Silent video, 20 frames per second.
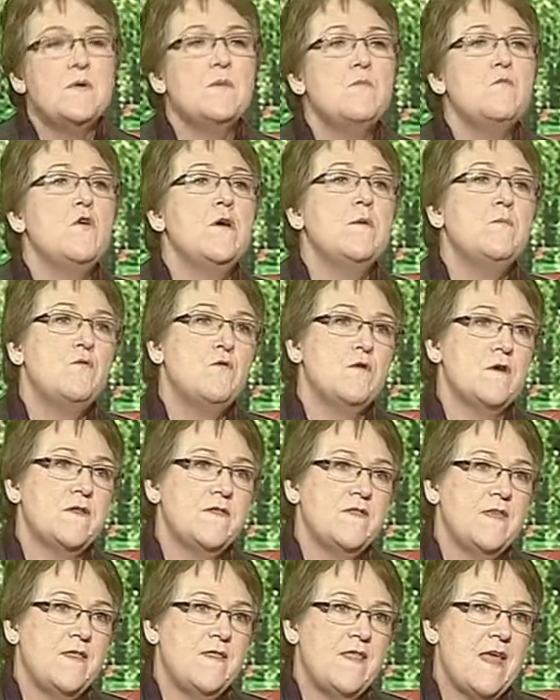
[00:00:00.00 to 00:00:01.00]
but more
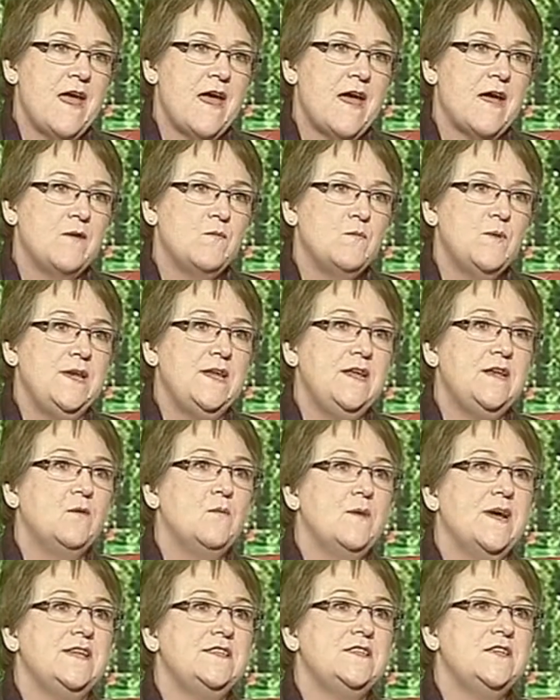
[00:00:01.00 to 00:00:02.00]
important than that, we
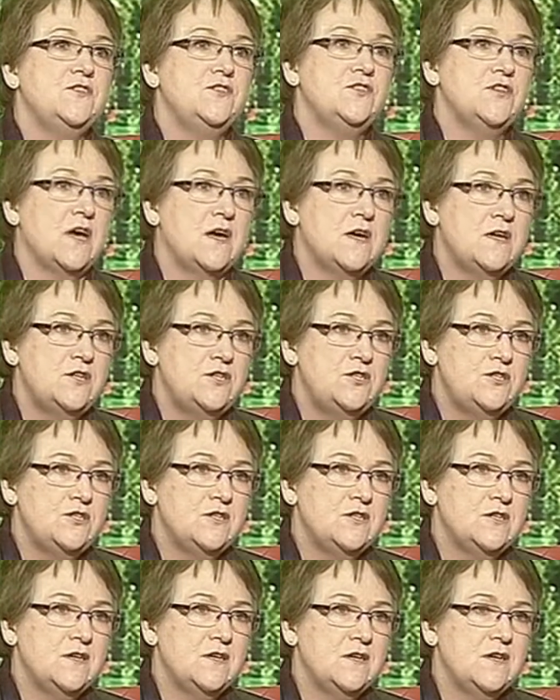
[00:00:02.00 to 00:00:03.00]
need a way to
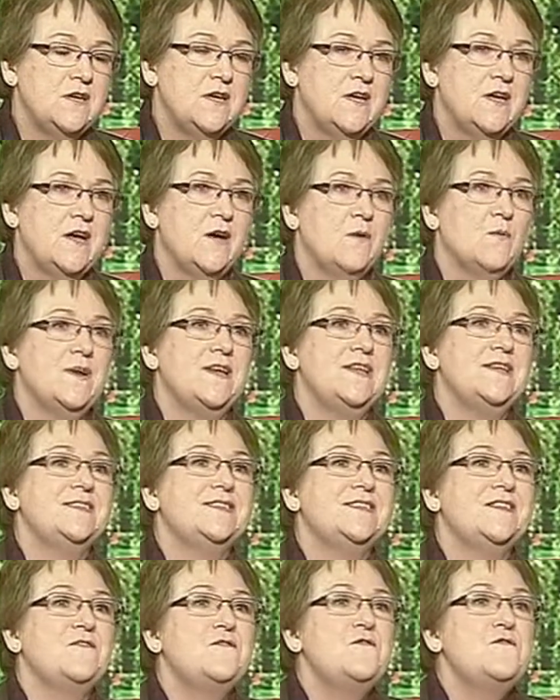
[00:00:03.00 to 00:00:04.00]
judge what
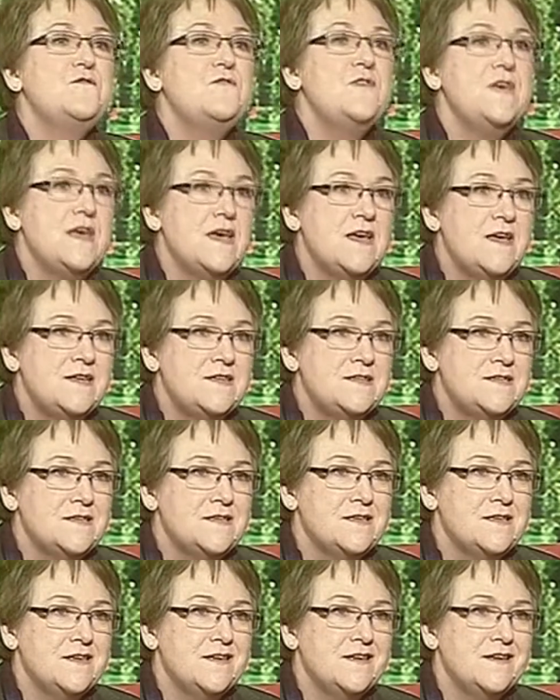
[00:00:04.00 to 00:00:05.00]
is the
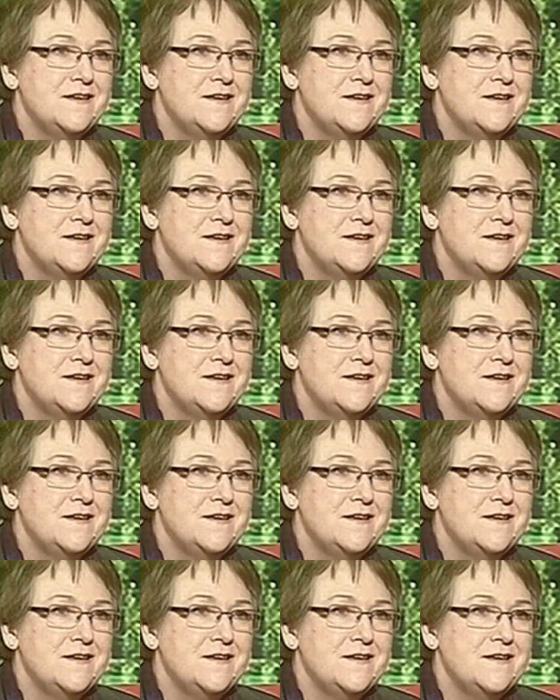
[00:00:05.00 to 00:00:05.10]
fit